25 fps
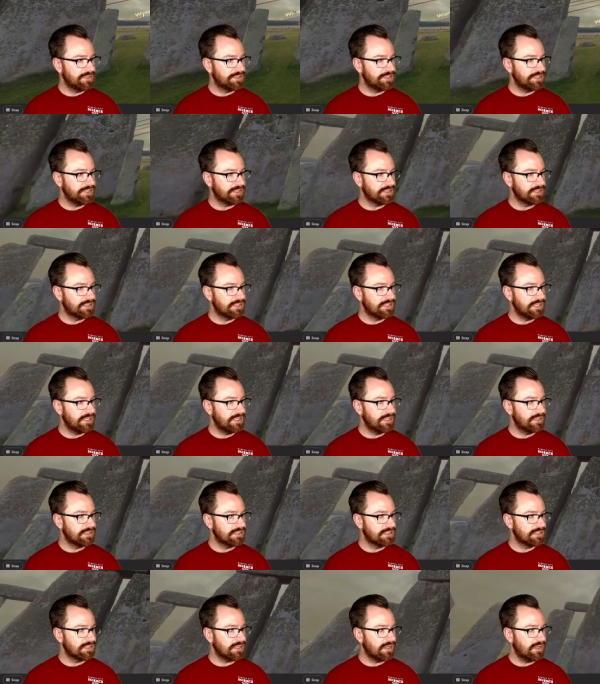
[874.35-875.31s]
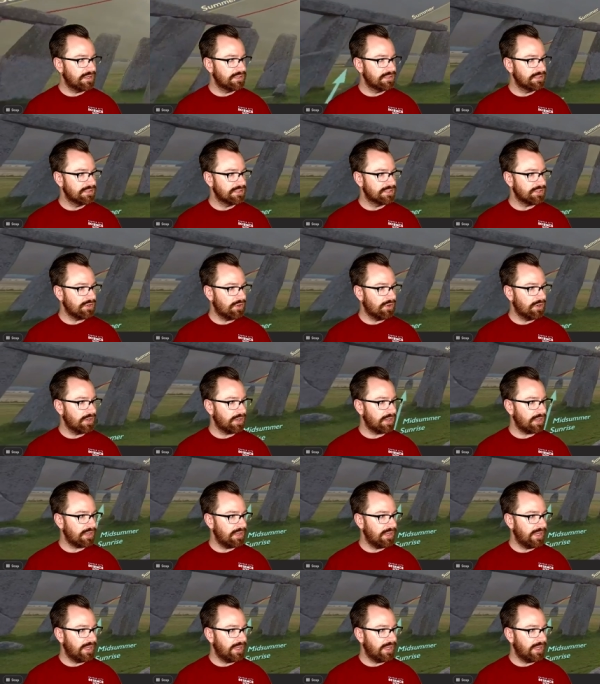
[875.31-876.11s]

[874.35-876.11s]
So you can see the sun's arc